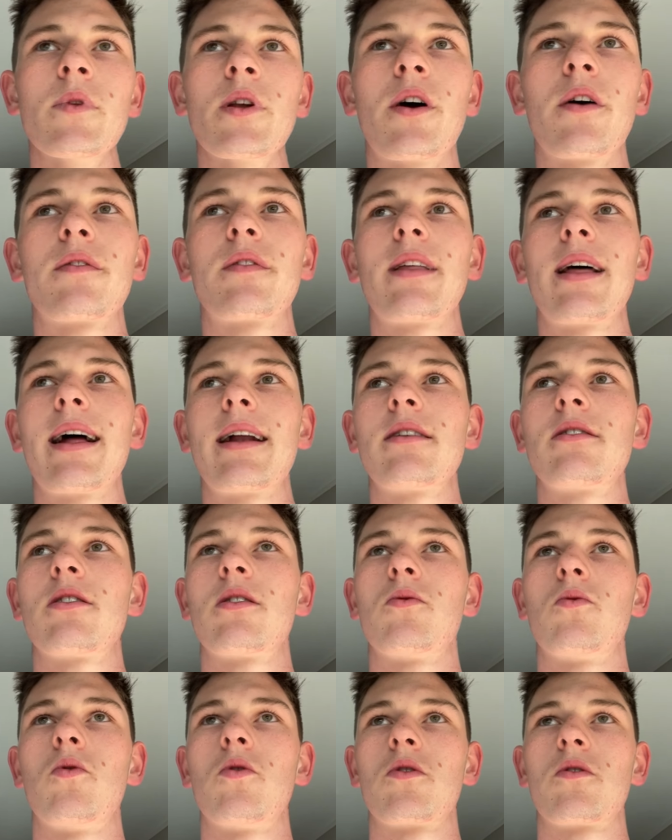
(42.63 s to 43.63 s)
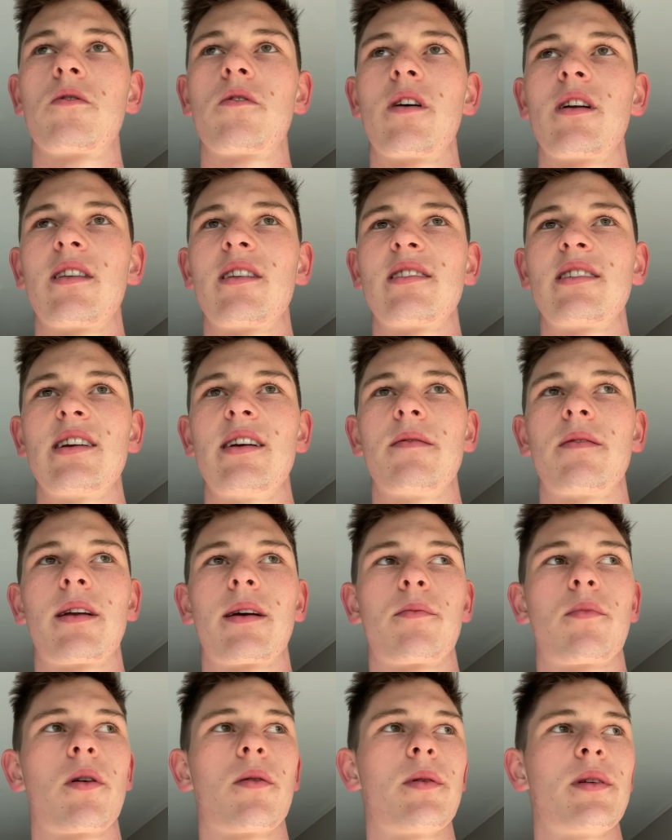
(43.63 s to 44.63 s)
after that to the waterfront this
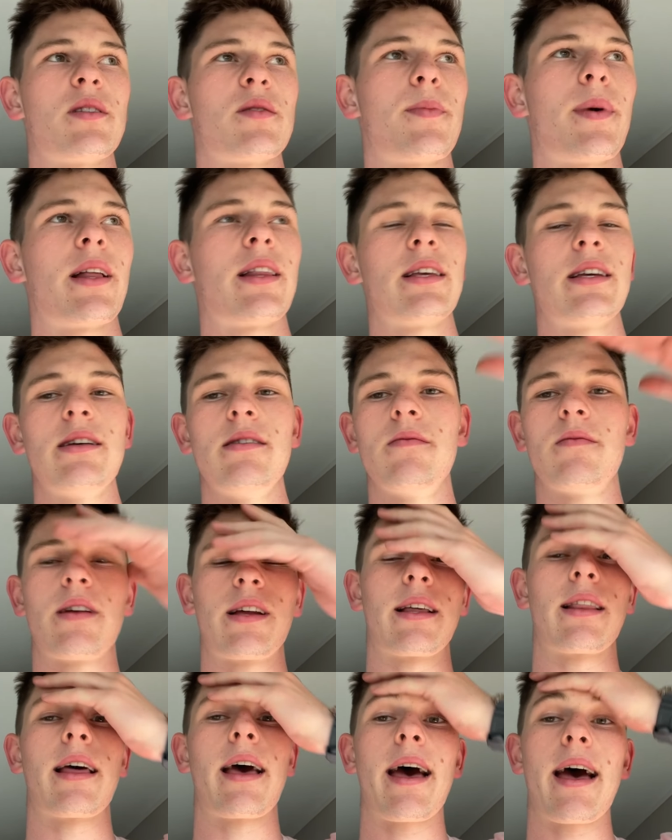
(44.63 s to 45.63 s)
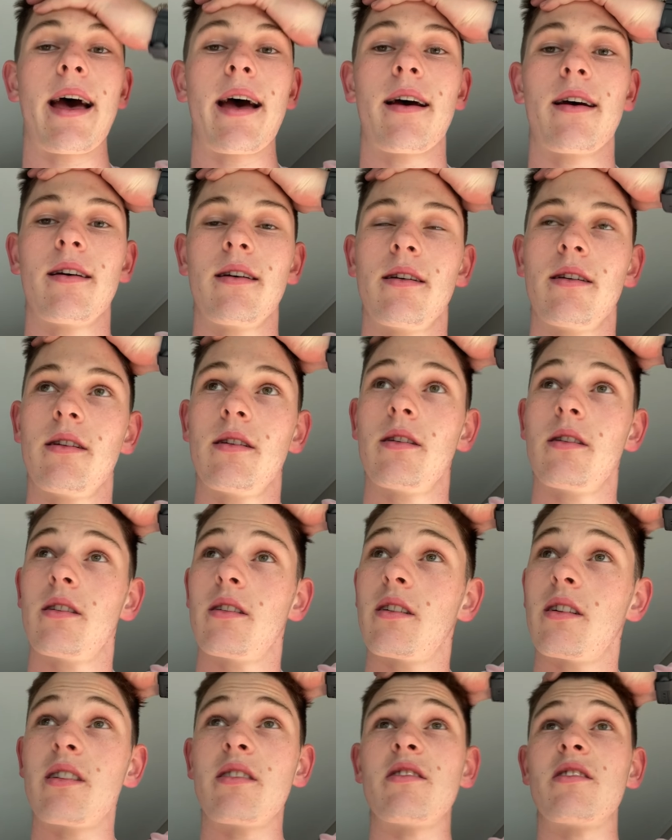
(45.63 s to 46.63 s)
evening, probably spend the evening there
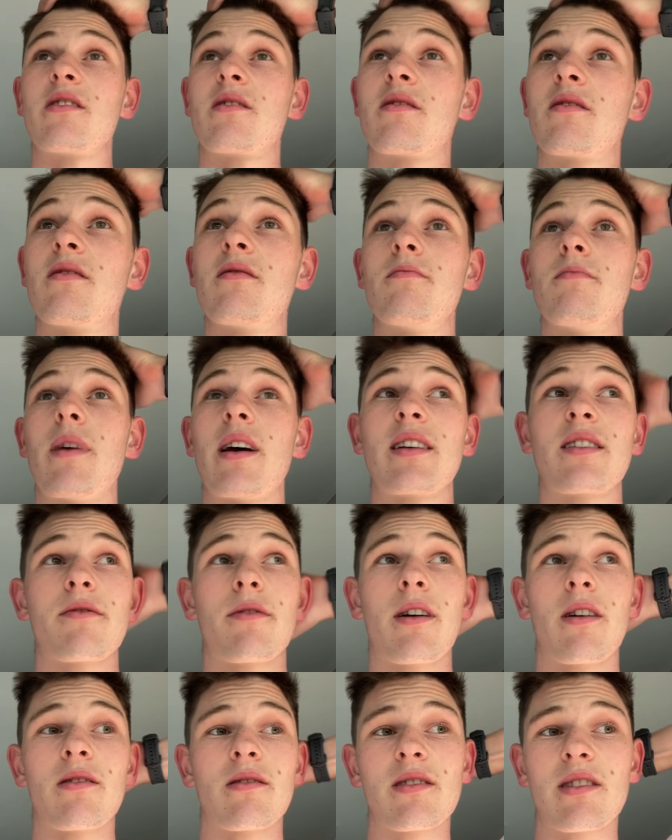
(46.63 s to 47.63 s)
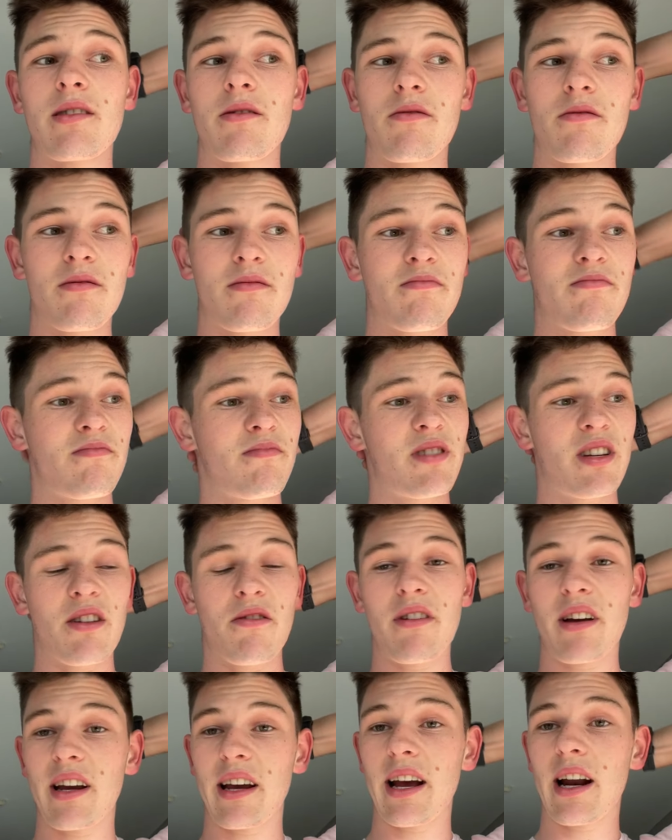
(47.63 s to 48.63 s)
and just mess around, see what we, see
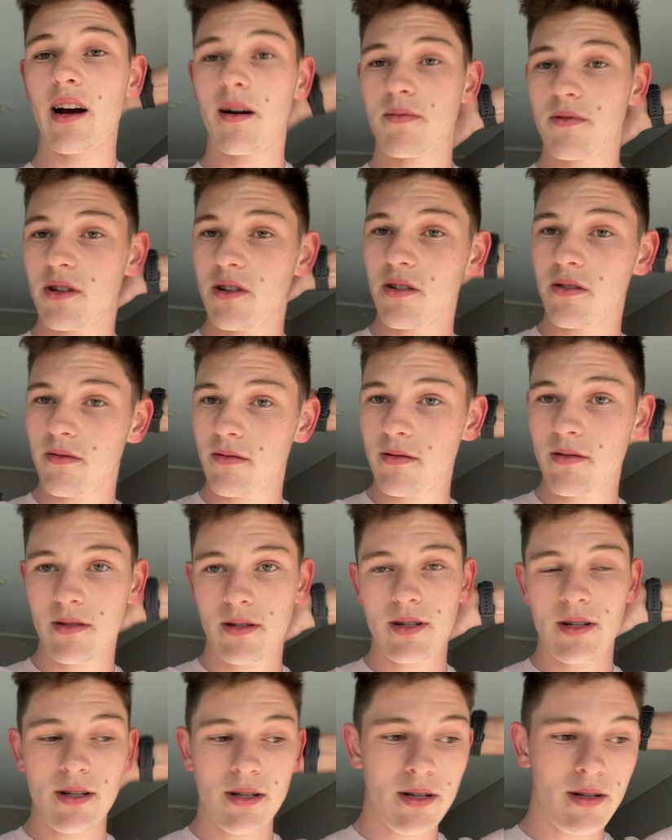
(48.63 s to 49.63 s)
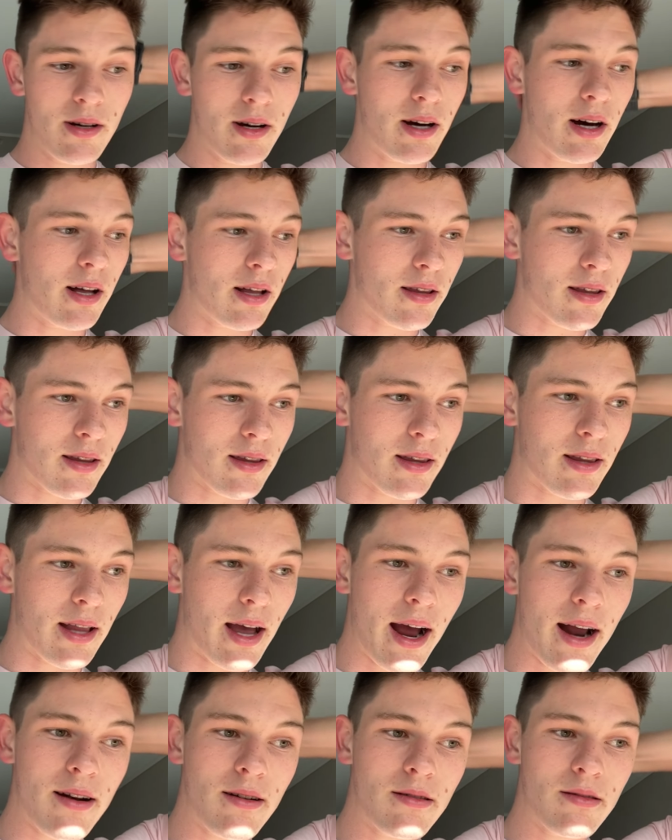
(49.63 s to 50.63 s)
what we can get up to. Other than
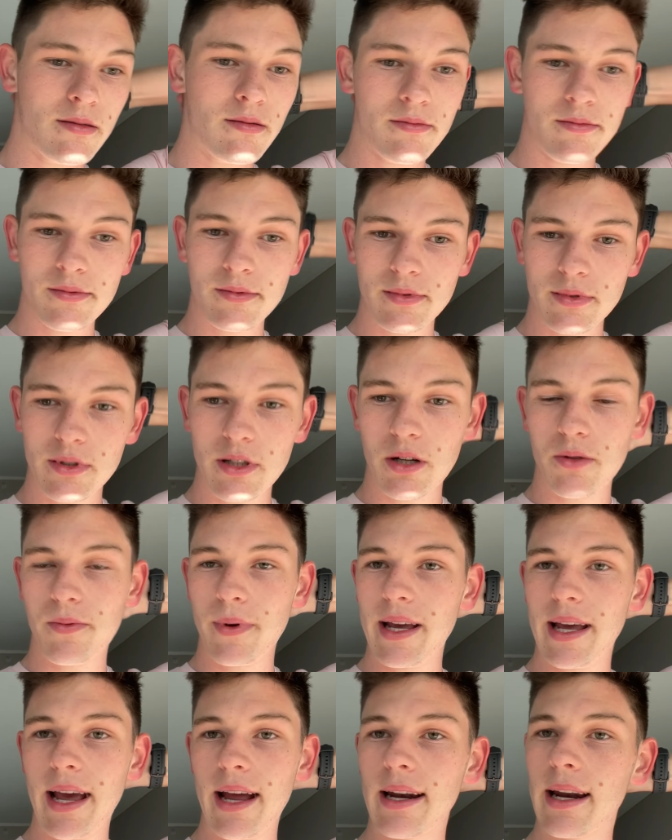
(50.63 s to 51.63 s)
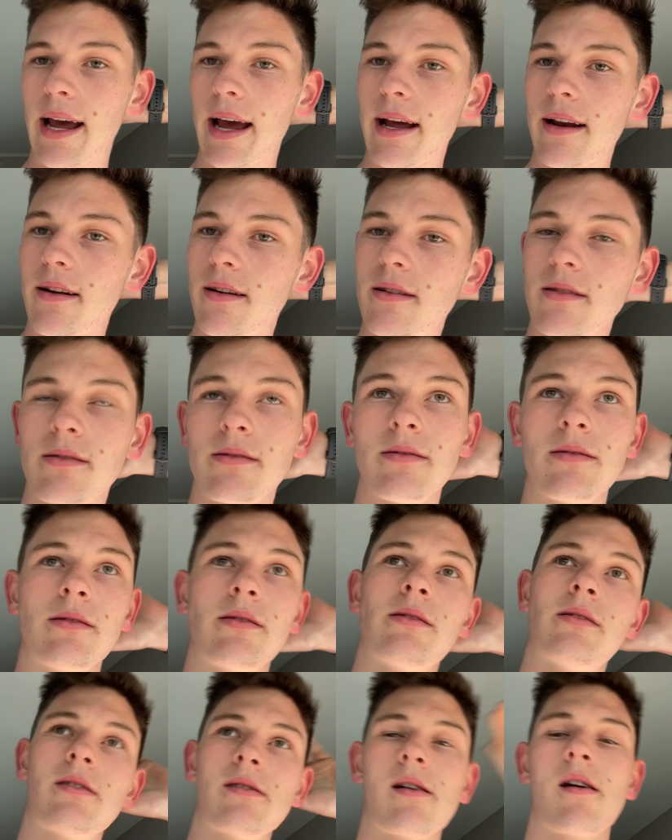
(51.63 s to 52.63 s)
that, good weekend ahead.
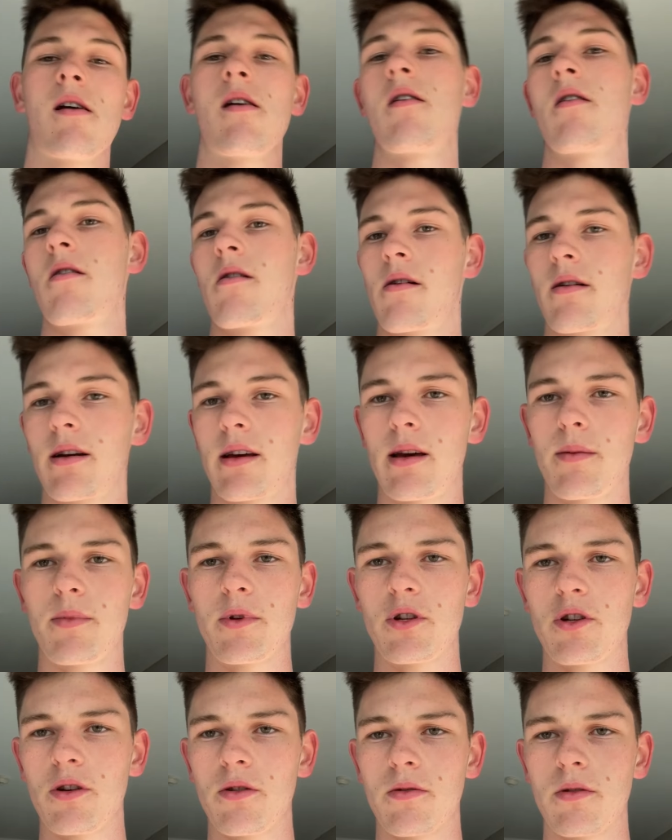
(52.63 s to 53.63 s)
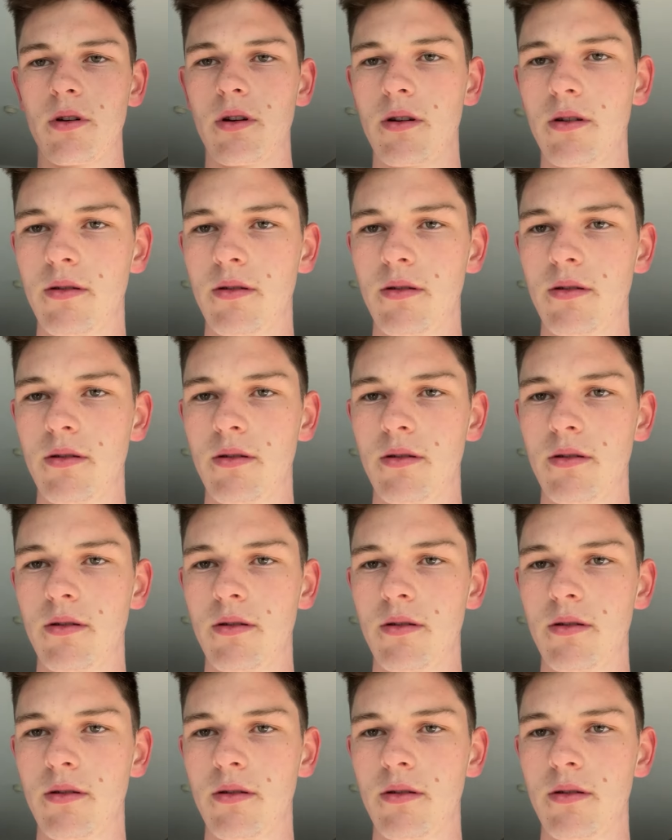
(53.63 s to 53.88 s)
Keep you tuned.